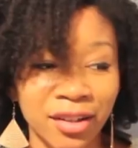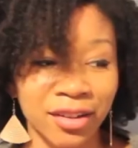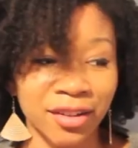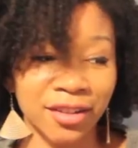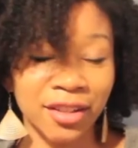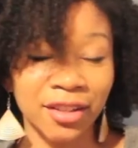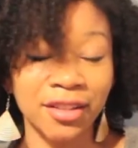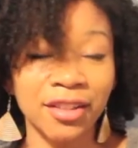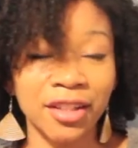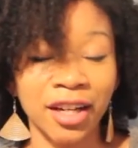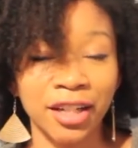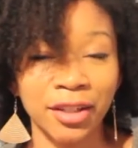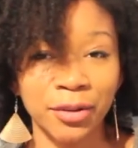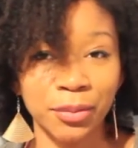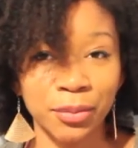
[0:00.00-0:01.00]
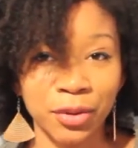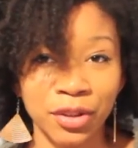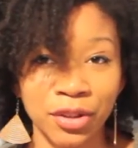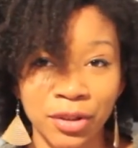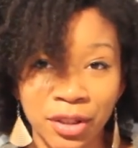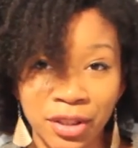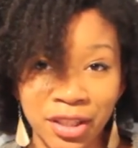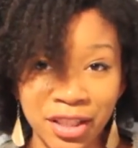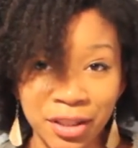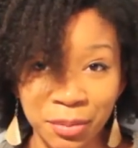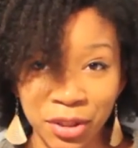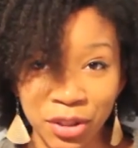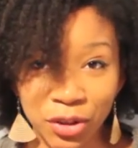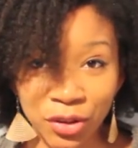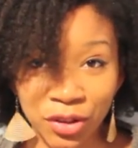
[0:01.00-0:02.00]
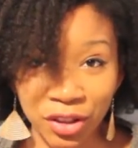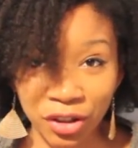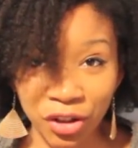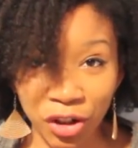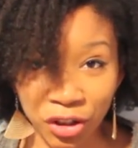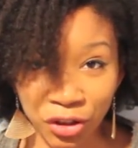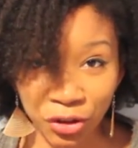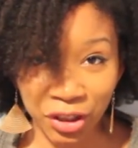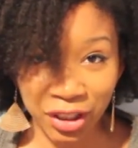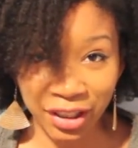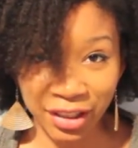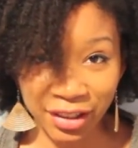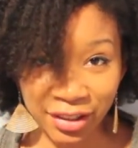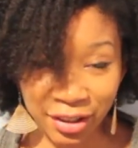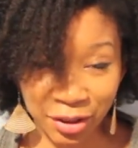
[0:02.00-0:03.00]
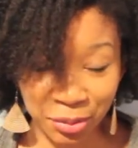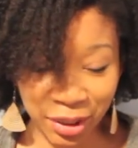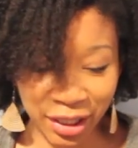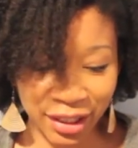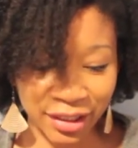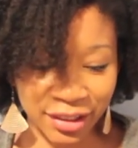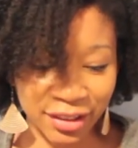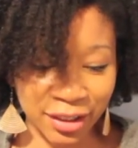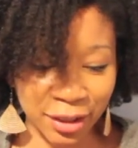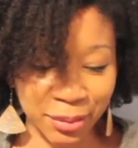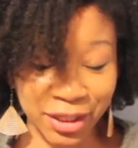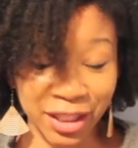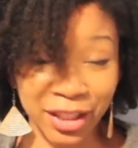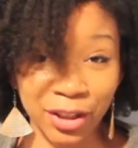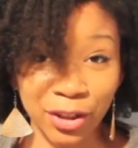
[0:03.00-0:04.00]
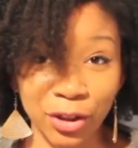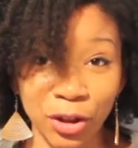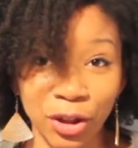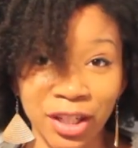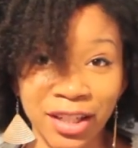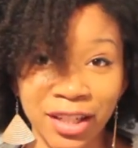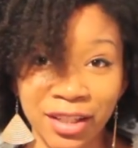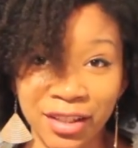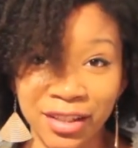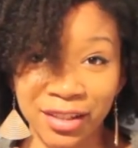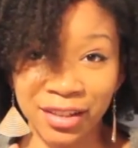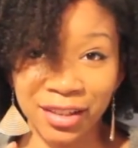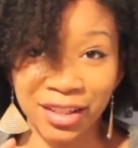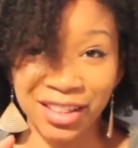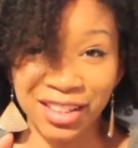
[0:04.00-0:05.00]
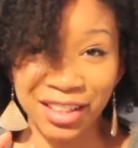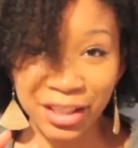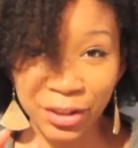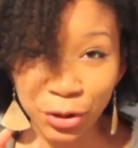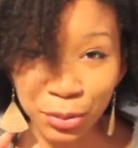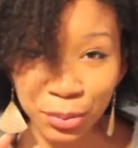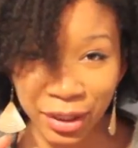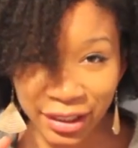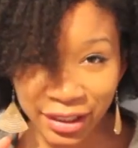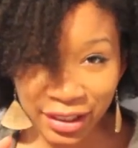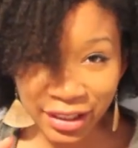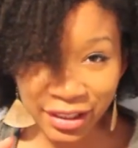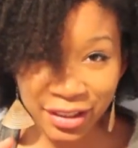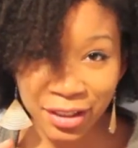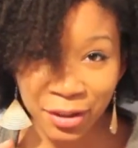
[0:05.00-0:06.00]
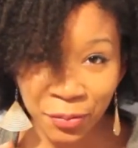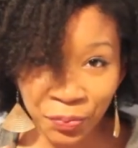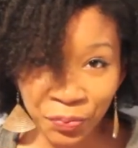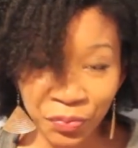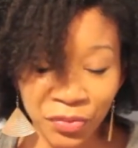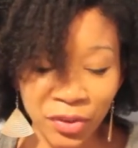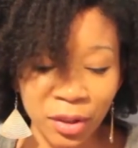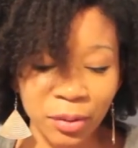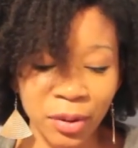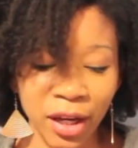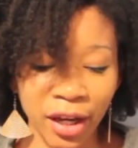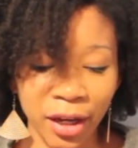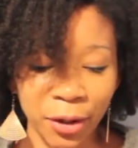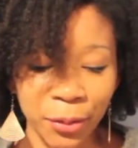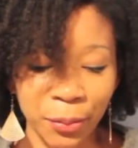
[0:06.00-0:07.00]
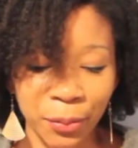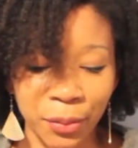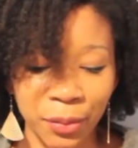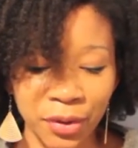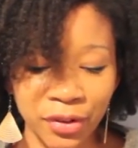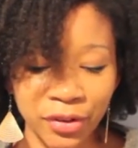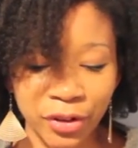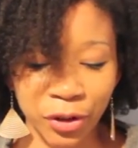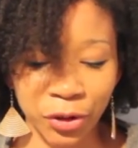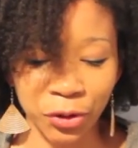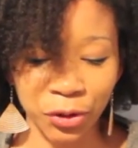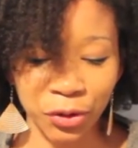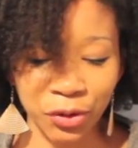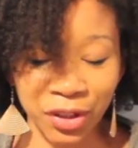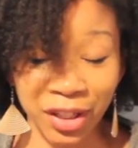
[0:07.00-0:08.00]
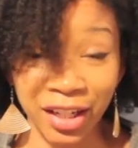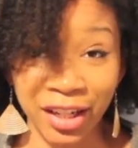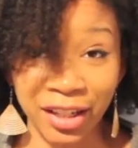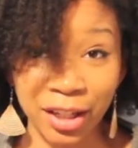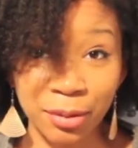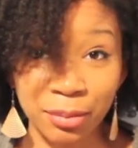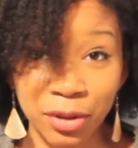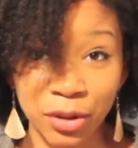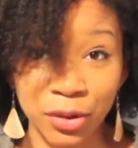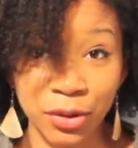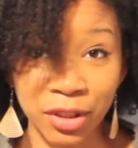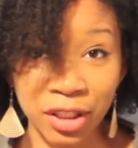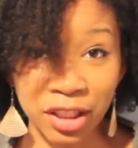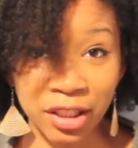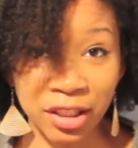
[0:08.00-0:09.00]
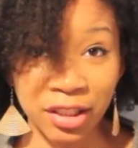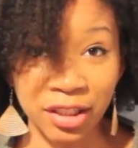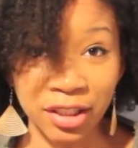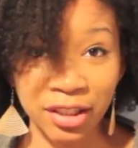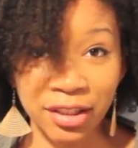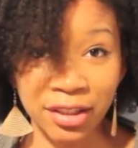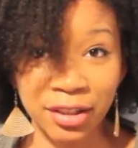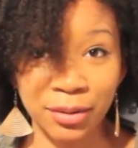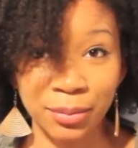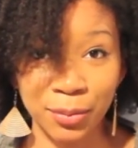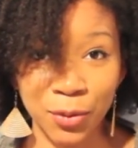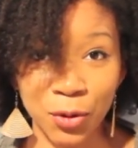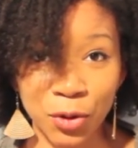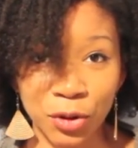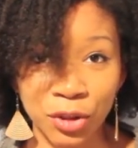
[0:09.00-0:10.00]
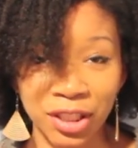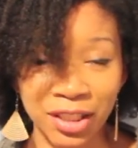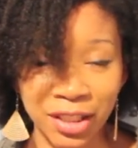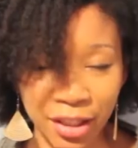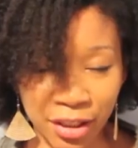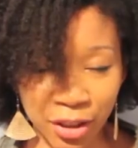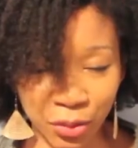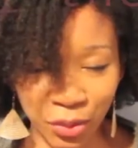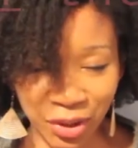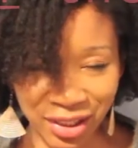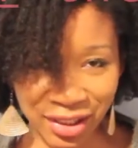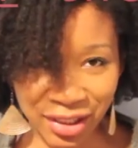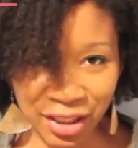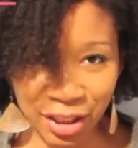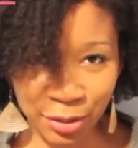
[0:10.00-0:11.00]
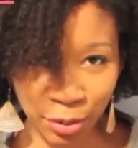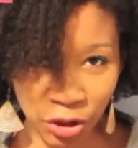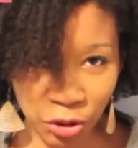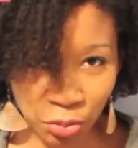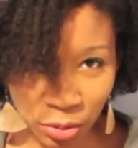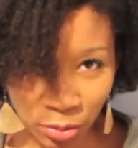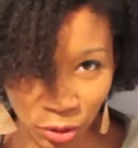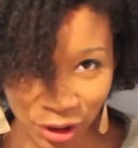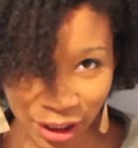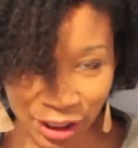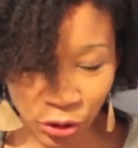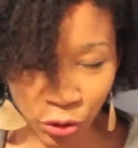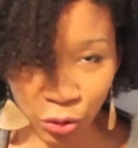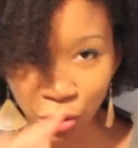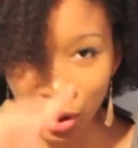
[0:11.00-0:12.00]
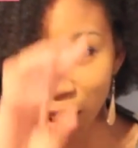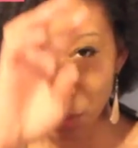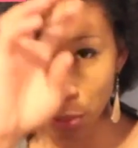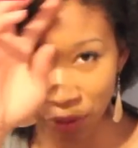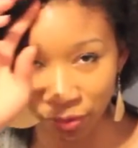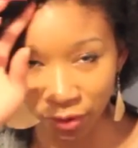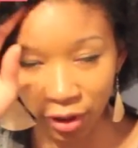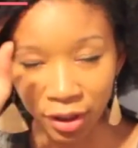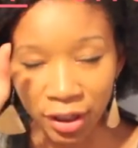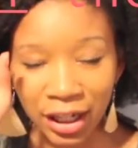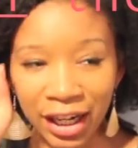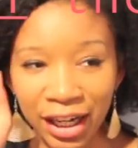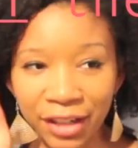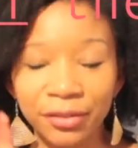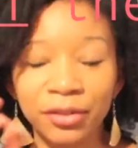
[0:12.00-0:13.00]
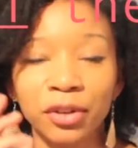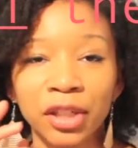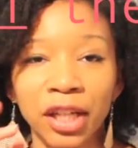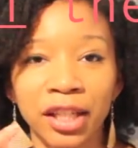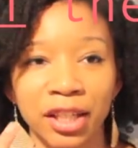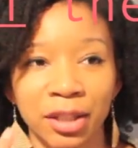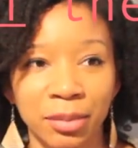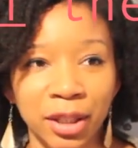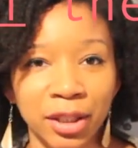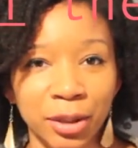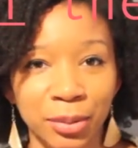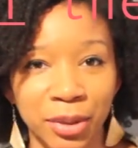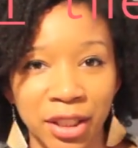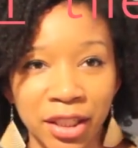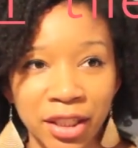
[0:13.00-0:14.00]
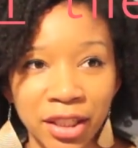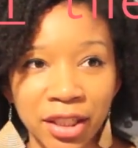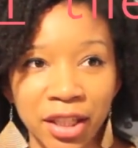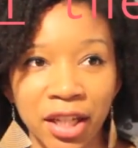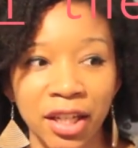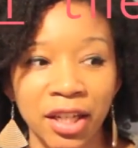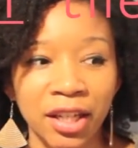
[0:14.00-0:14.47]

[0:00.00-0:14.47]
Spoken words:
since I've been using the castor oil again to seal my ends, I'm getting a lot less little breakage. So the hair that I'm losing is more shedding, which is supposed to be more natural. However, I feel like the amount I'm shedding